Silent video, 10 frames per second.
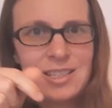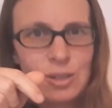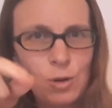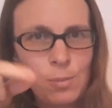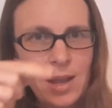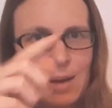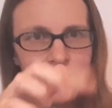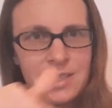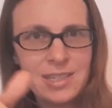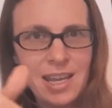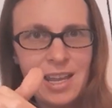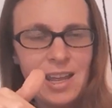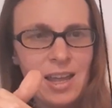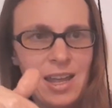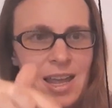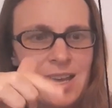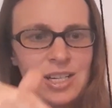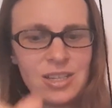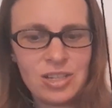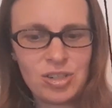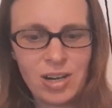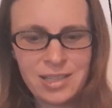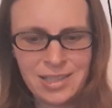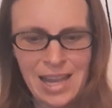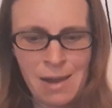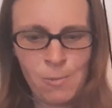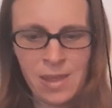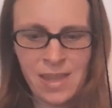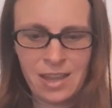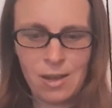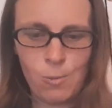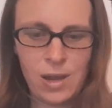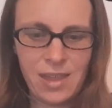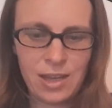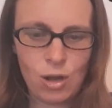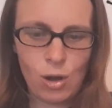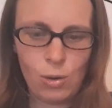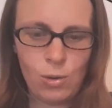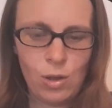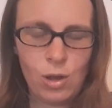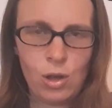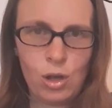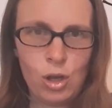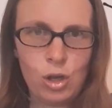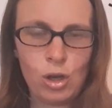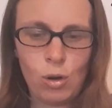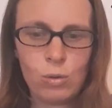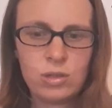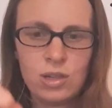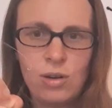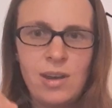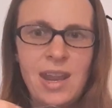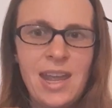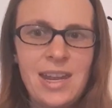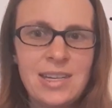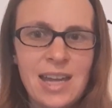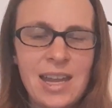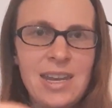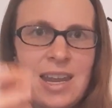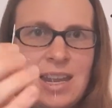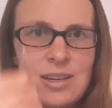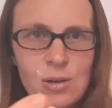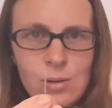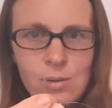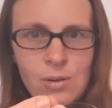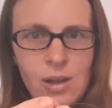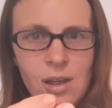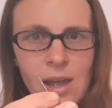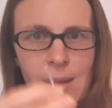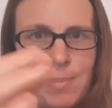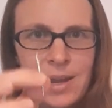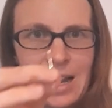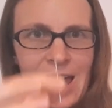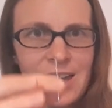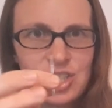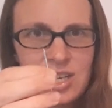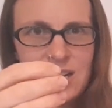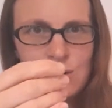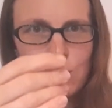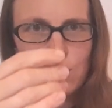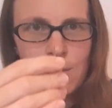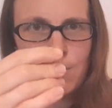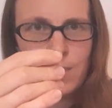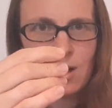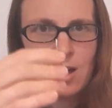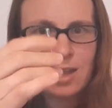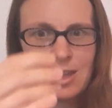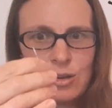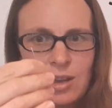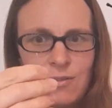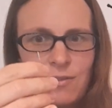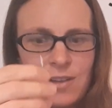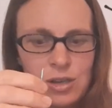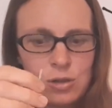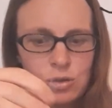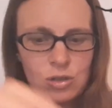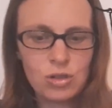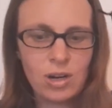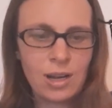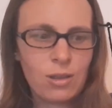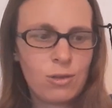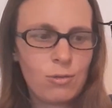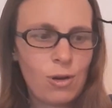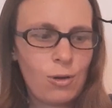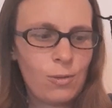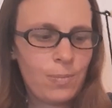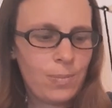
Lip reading: so you'll be able to see each of the strings and where they go. You'll also need a needle, a large needle with a big eye that you can fit your string through,